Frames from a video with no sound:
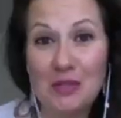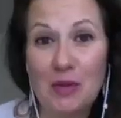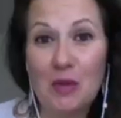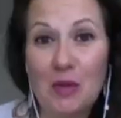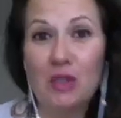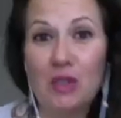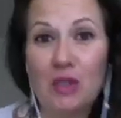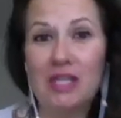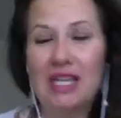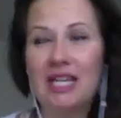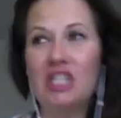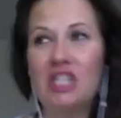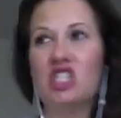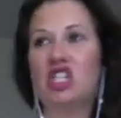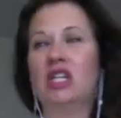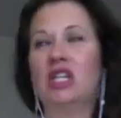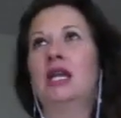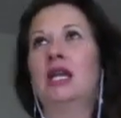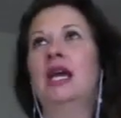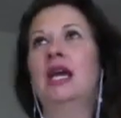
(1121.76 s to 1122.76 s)
were in the
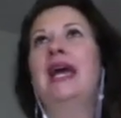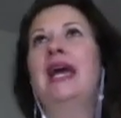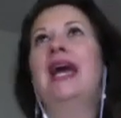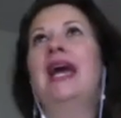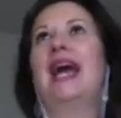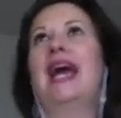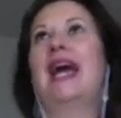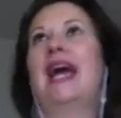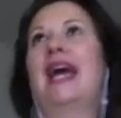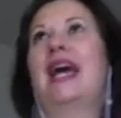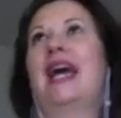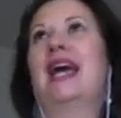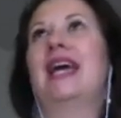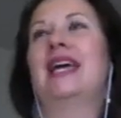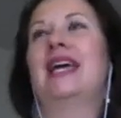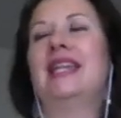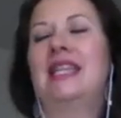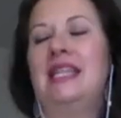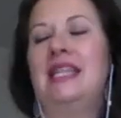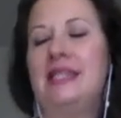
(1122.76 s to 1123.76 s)
kitchen,
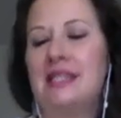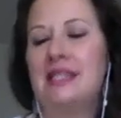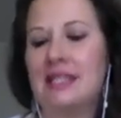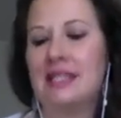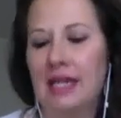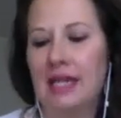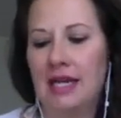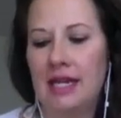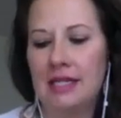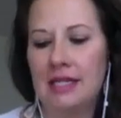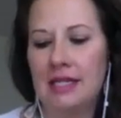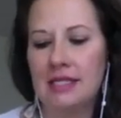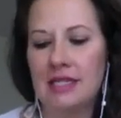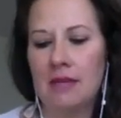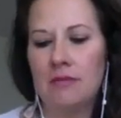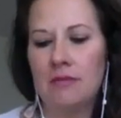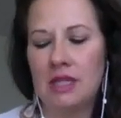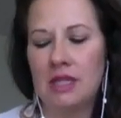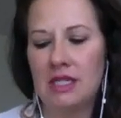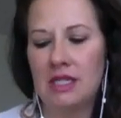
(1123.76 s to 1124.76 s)
and he said
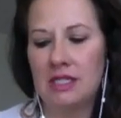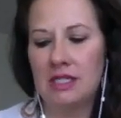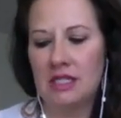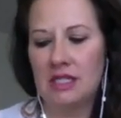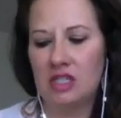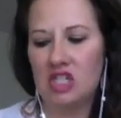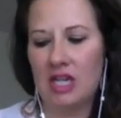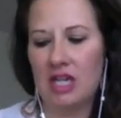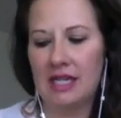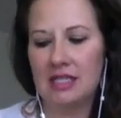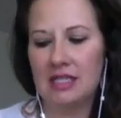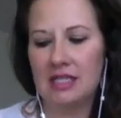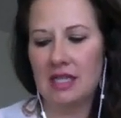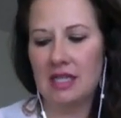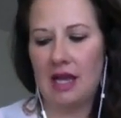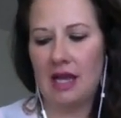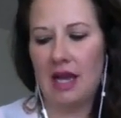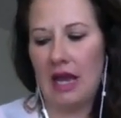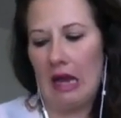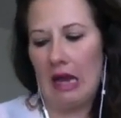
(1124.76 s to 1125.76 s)
something such as,
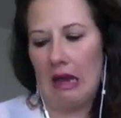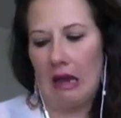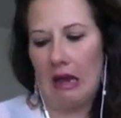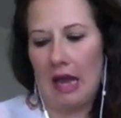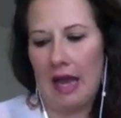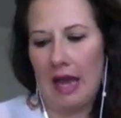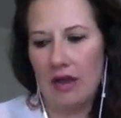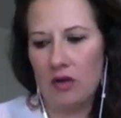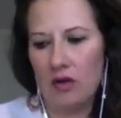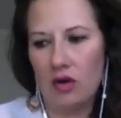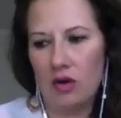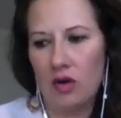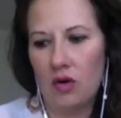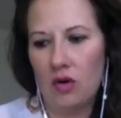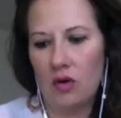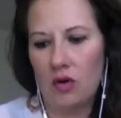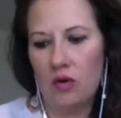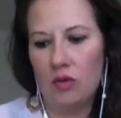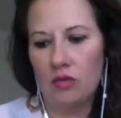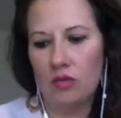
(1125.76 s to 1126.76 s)
I don't
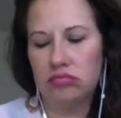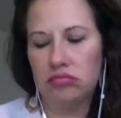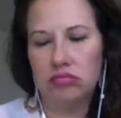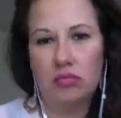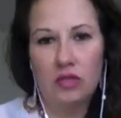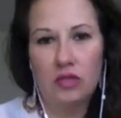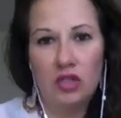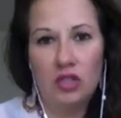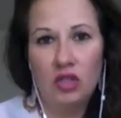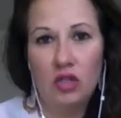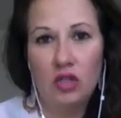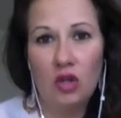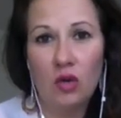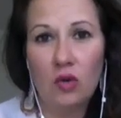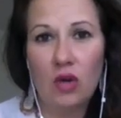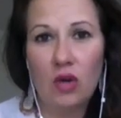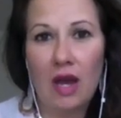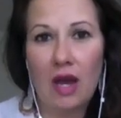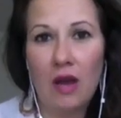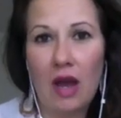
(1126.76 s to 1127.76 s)
know,
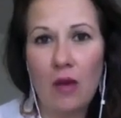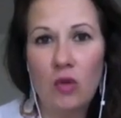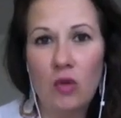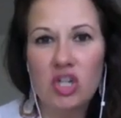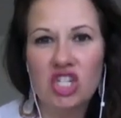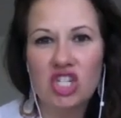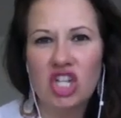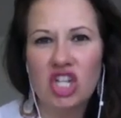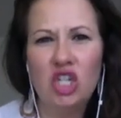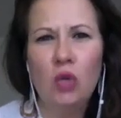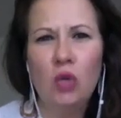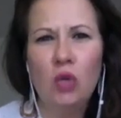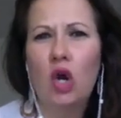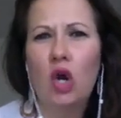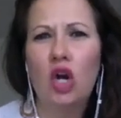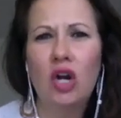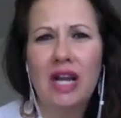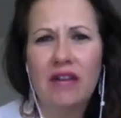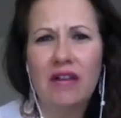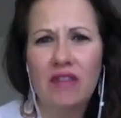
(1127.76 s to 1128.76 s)
I wish that you would
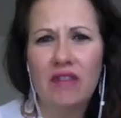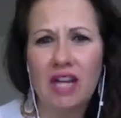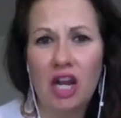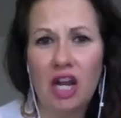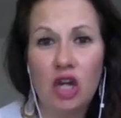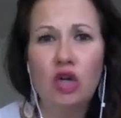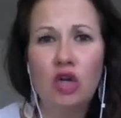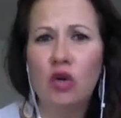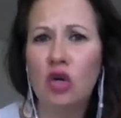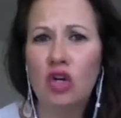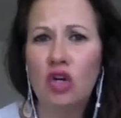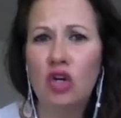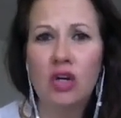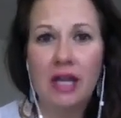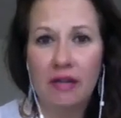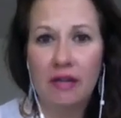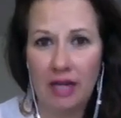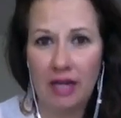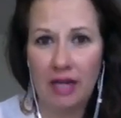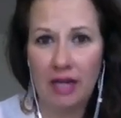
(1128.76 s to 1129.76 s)
cook every day, or you don't cook
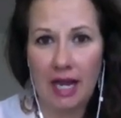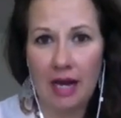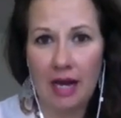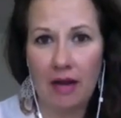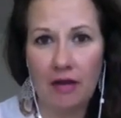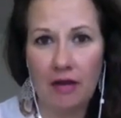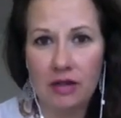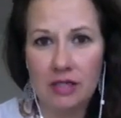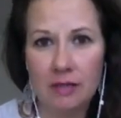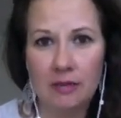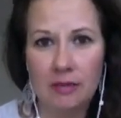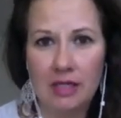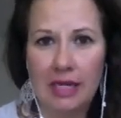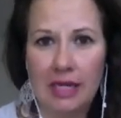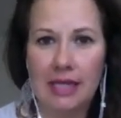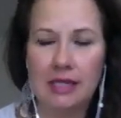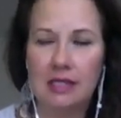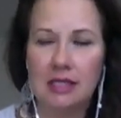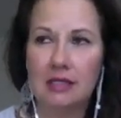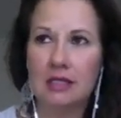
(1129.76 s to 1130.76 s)
every day, or something
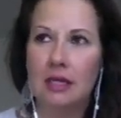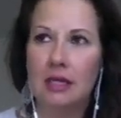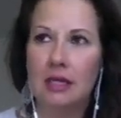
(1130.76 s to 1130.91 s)
like this.